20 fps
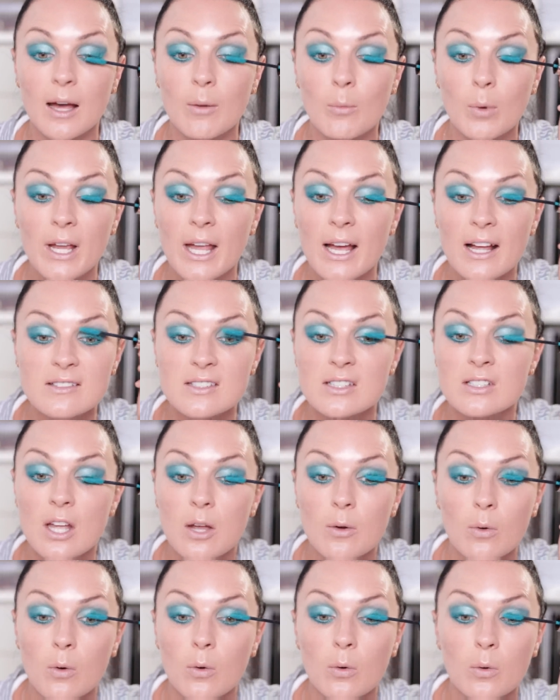And we had to
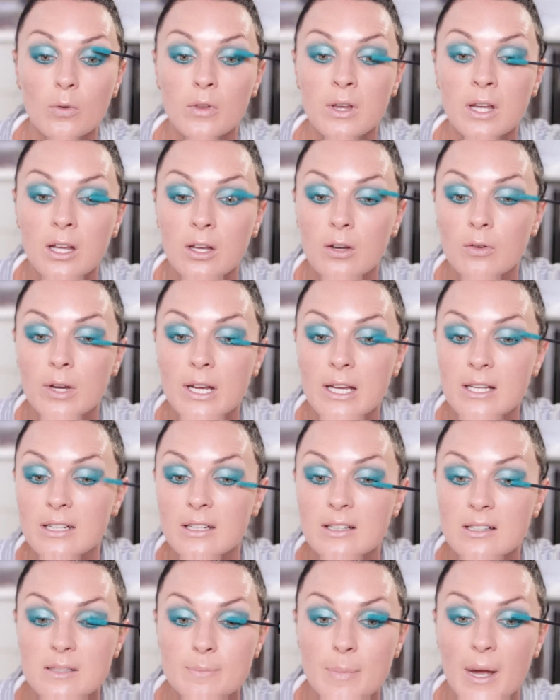know all the
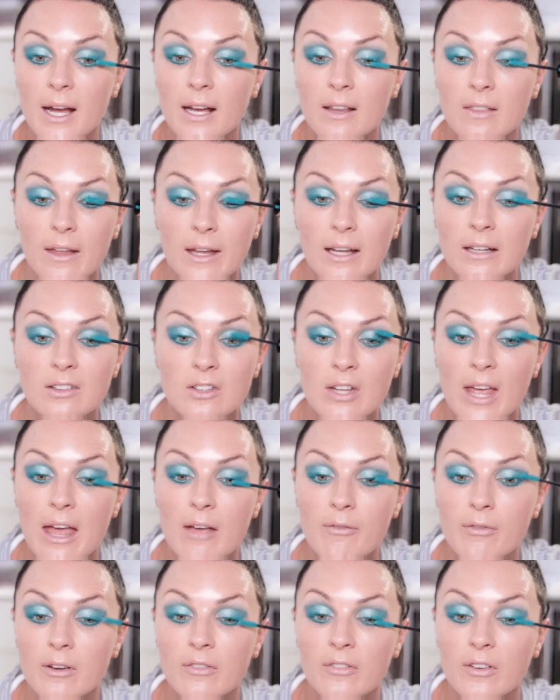ingredients back then to
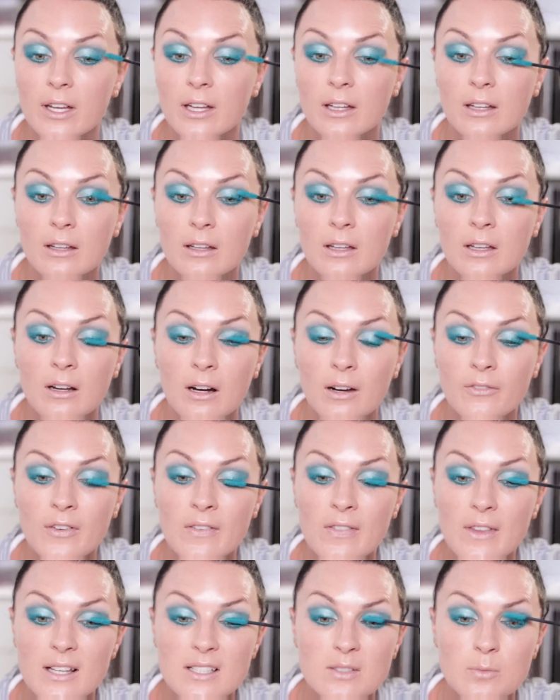everything. I
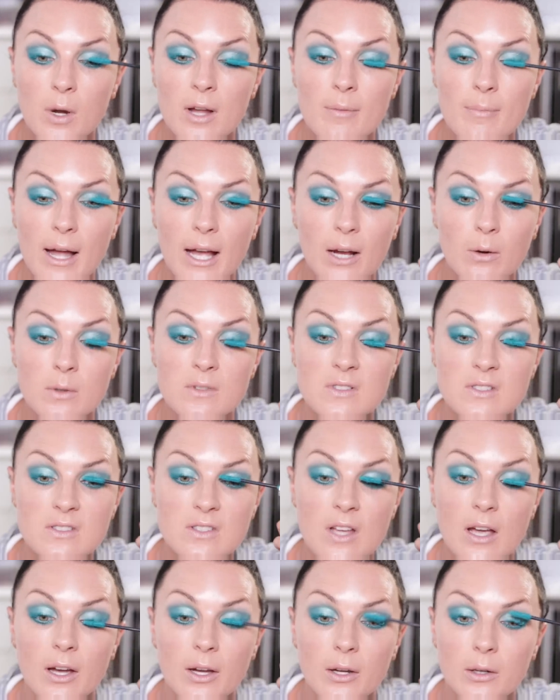think that's why MAC was
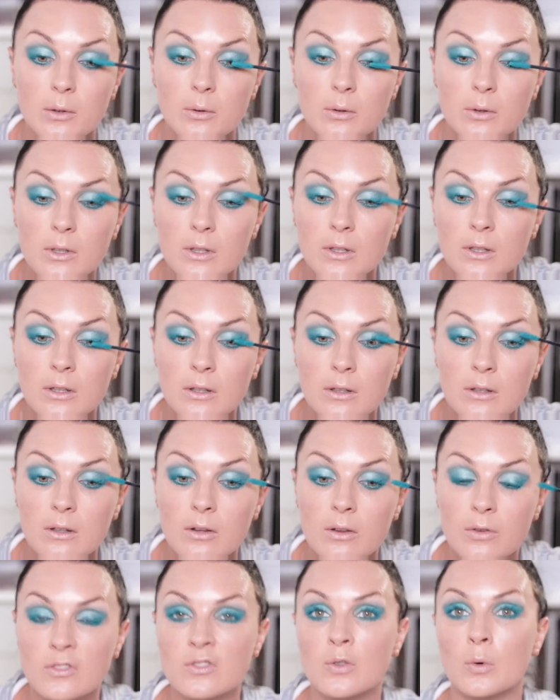so
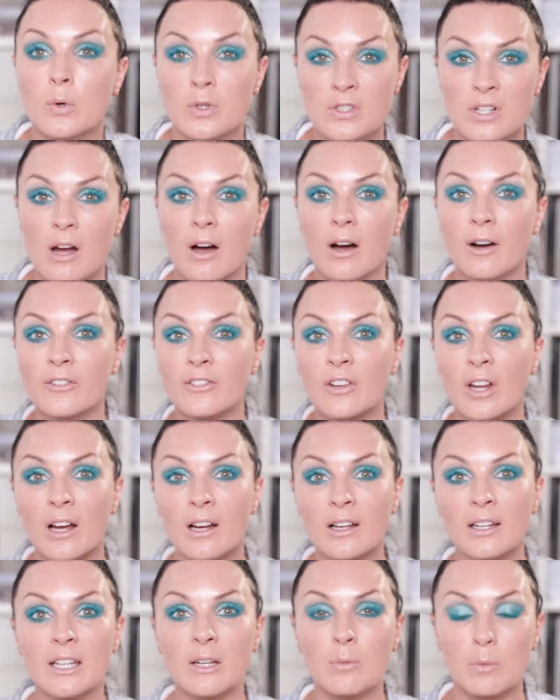sought
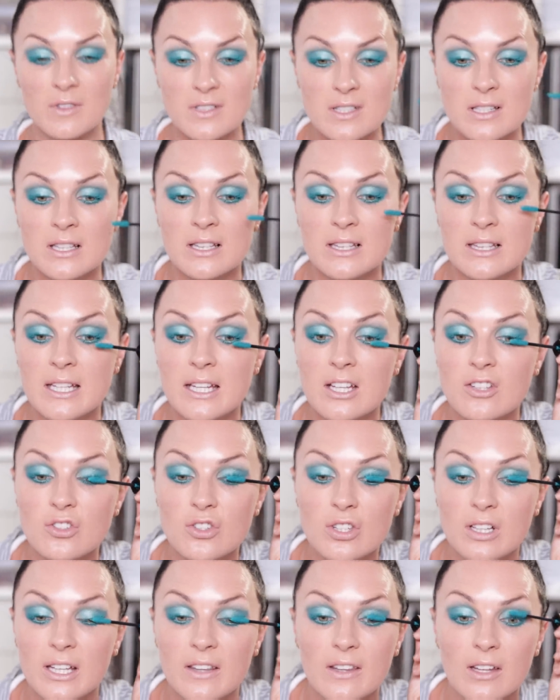after. It was
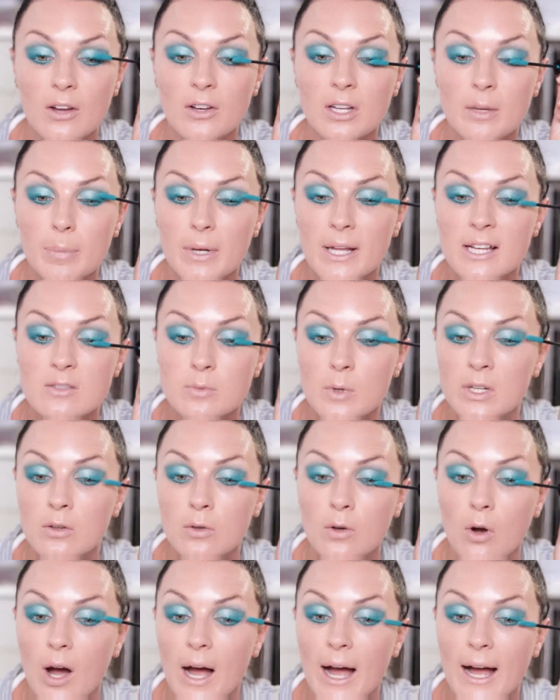literally the only place where you
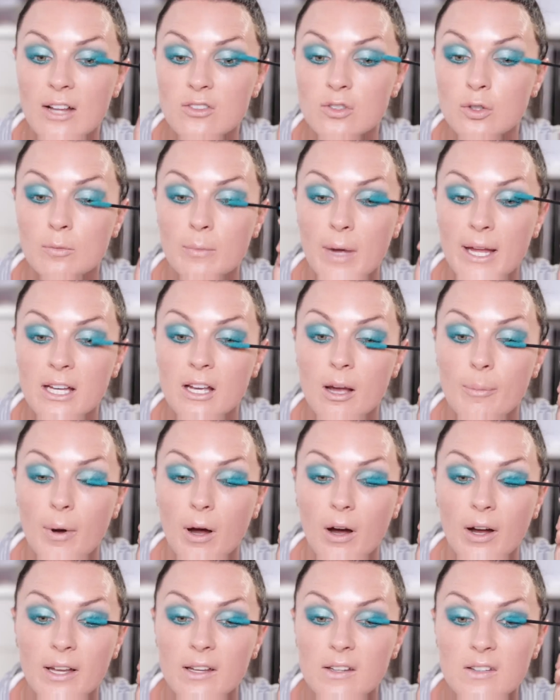got actual makeup
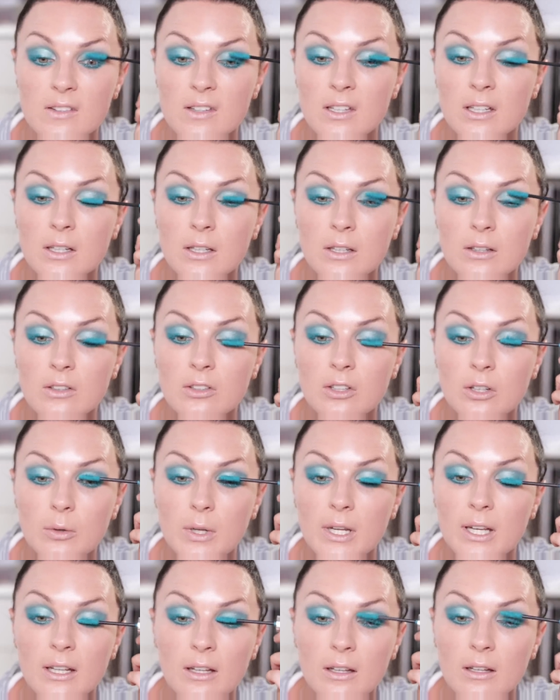artists
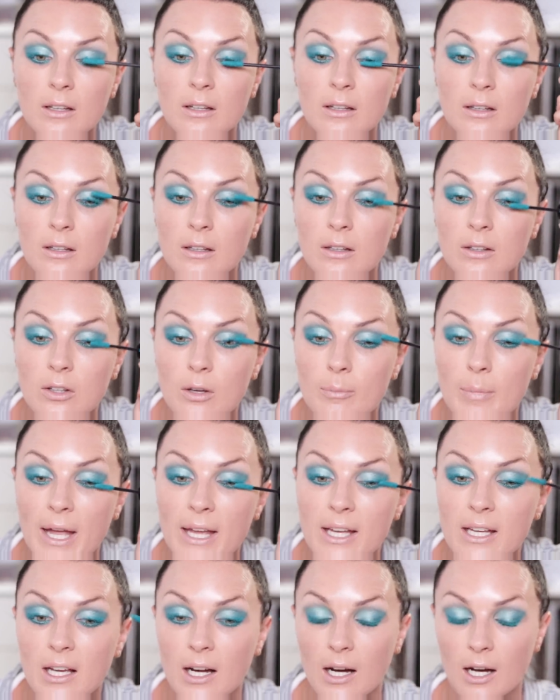doing your
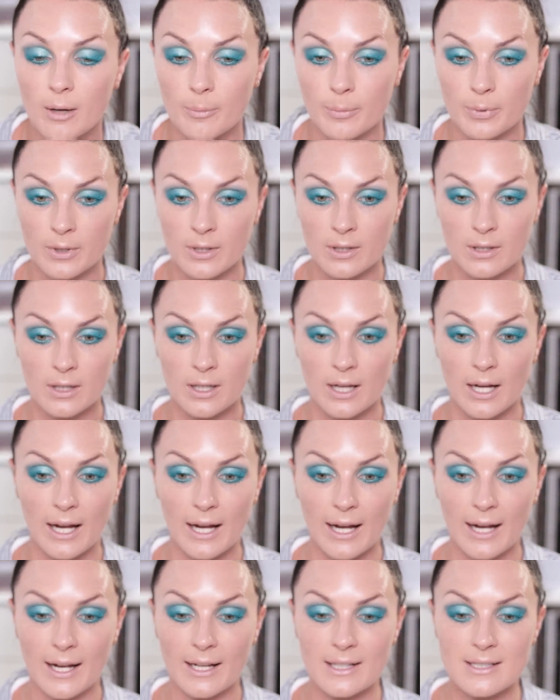makeup
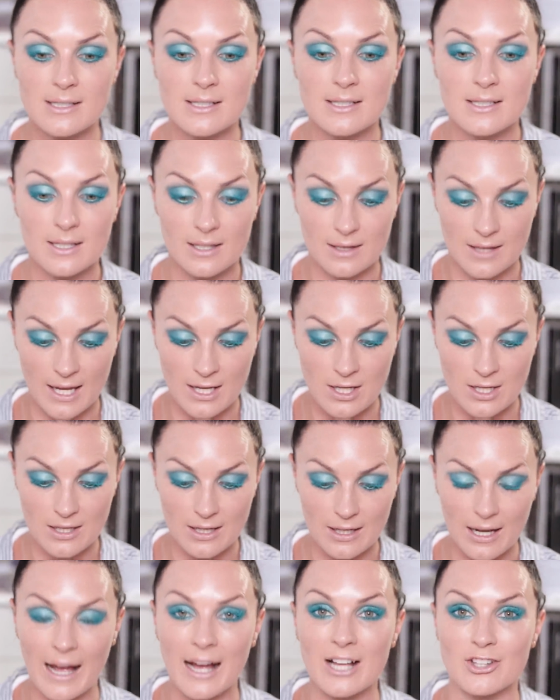and
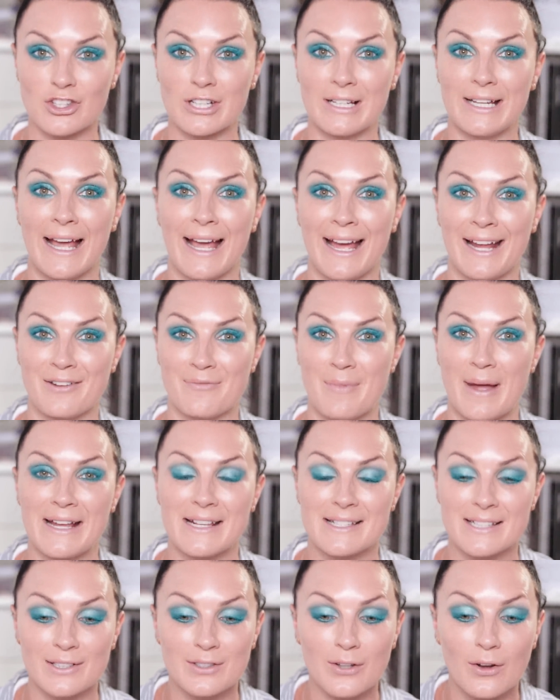they actually had
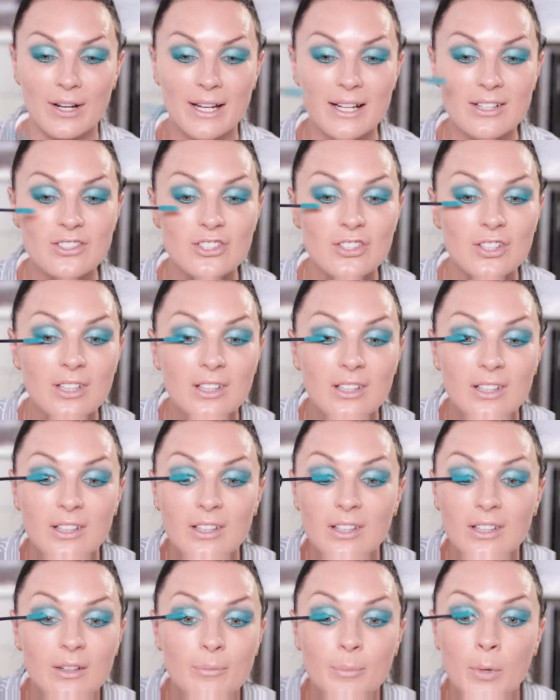amazing knowledge.
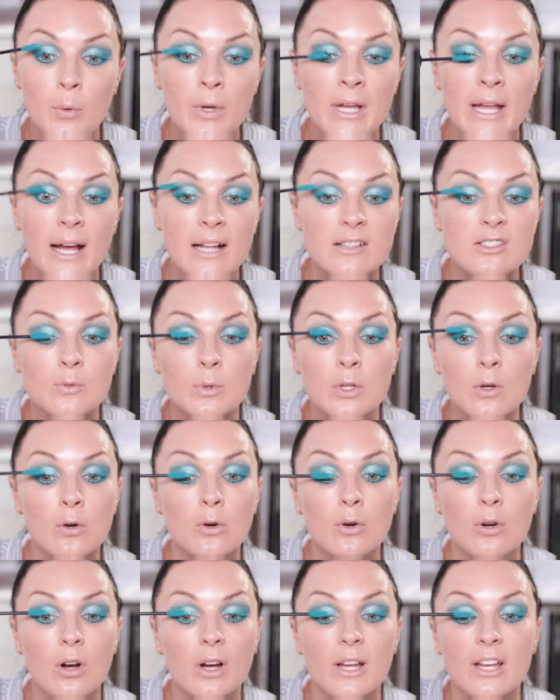But we had to, we
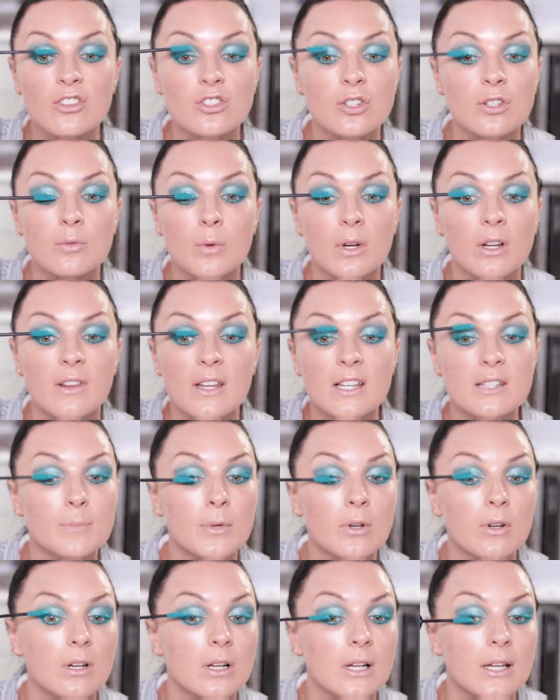all got issued one of these
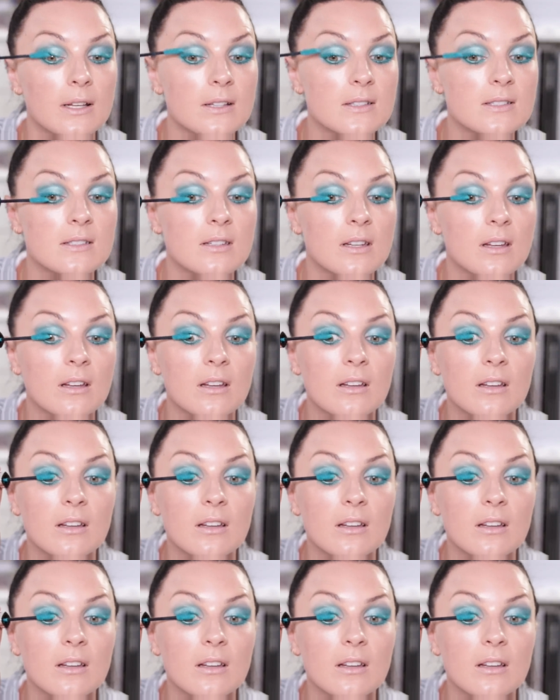booklets.